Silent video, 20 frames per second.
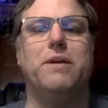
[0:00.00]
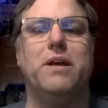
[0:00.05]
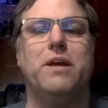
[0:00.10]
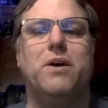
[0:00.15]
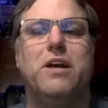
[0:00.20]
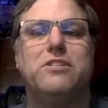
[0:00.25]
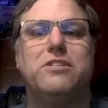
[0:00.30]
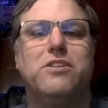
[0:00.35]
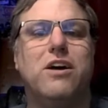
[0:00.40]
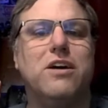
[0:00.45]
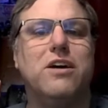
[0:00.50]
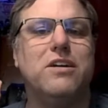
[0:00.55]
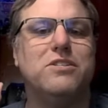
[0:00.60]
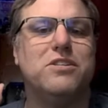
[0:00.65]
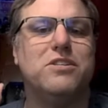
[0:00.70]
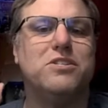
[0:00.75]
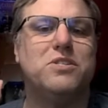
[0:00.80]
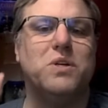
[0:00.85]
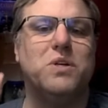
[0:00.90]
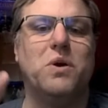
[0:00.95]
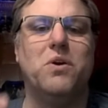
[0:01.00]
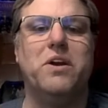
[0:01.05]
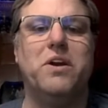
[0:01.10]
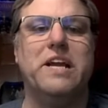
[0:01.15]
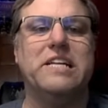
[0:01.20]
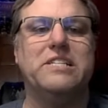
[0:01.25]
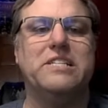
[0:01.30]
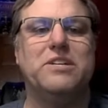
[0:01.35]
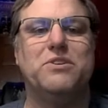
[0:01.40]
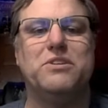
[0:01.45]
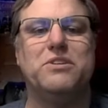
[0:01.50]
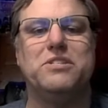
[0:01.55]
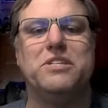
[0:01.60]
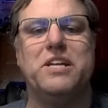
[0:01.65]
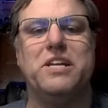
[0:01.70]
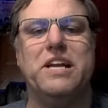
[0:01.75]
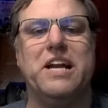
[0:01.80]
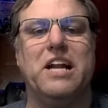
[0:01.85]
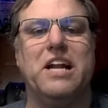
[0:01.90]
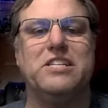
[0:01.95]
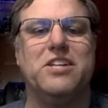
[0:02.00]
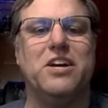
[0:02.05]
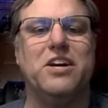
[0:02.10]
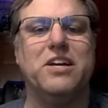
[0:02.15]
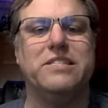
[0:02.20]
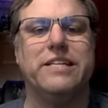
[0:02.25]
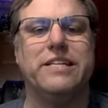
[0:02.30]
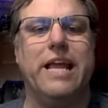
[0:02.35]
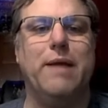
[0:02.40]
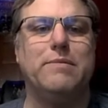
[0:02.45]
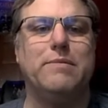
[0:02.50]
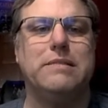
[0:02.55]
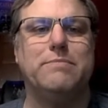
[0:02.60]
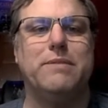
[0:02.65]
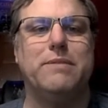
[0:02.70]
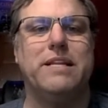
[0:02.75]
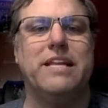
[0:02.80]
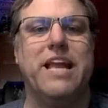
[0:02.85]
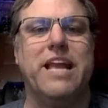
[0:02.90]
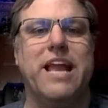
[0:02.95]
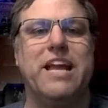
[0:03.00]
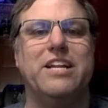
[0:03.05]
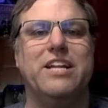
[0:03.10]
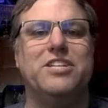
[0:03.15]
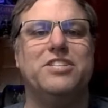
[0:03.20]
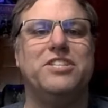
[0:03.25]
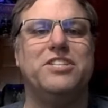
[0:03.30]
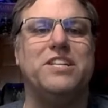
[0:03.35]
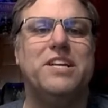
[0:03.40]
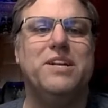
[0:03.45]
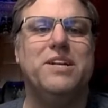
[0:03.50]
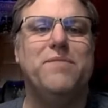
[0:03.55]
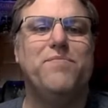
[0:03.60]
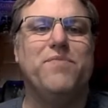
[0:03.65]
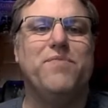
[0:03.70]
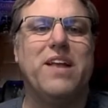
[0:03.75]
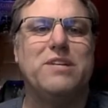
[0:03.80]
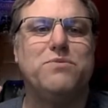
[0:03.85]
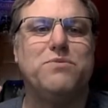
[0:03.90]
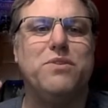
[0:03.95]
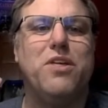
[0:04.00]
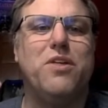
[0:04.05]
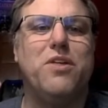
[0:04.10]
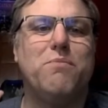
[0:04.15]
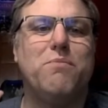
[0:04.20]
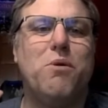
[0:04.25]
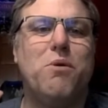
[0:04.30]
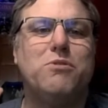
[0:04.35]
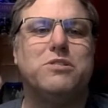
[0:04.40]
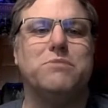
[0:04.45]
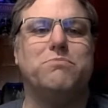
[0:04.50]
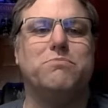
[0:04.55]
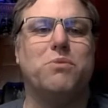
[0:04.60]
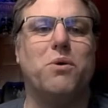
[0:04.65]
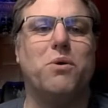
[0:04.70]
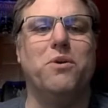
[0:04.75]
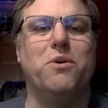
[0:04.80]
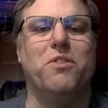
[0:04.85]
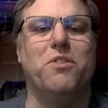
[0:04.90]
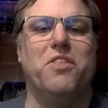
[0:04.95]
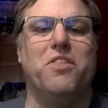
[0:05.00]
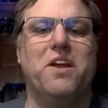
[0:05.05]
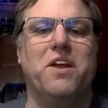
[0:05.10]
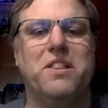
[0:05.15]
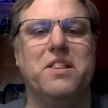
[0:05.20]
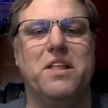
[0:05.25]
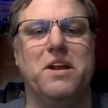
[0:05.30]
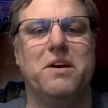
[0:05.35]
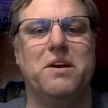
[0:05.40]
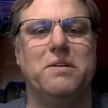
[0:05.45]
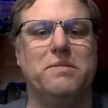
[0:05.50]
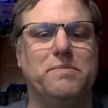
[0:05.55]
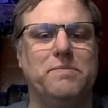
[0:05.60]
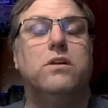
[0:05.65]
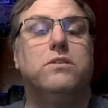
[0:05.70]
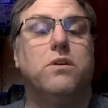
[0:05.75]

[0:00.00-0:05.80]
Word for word: You know, as long as the story is interesting, and as long as it keeps them engaged, that's really the most important thing there.